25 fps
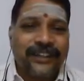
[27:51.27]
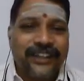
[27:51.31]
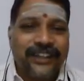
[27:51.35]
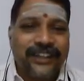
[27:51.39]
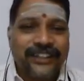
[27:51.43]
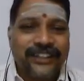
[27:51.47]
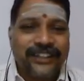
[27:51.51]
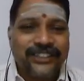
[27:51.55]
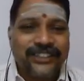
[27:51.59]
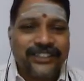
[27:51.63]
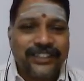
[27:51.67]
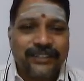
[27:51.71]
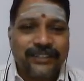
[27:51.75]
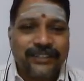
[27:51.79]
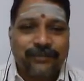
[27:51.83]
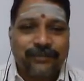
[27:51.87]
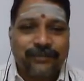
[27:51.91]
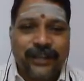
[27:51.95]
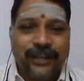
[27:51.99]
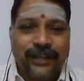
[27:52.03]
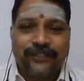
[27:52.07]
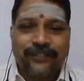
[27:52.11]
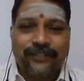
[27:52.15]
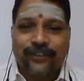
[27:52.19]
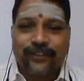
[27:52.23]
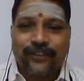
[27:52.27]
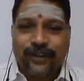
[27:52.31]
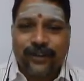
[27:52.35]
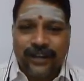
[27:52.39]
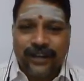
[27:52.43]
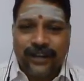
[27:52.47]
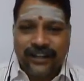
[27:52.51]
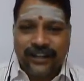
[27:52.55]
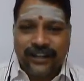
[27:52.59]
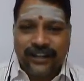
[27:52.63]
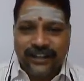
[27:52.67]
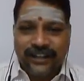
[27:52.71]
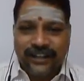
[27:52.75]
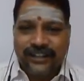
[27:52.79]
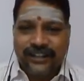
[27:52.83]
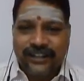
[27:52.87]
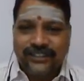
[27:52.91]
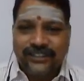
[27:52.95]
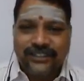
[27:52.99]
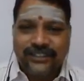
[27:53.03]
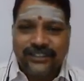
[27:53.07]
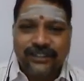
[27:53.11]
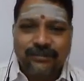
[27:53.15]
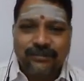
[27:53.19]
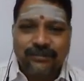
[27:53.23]
AG meant for
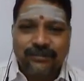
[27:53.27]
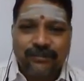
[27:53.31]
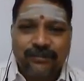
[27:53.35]
agriculture,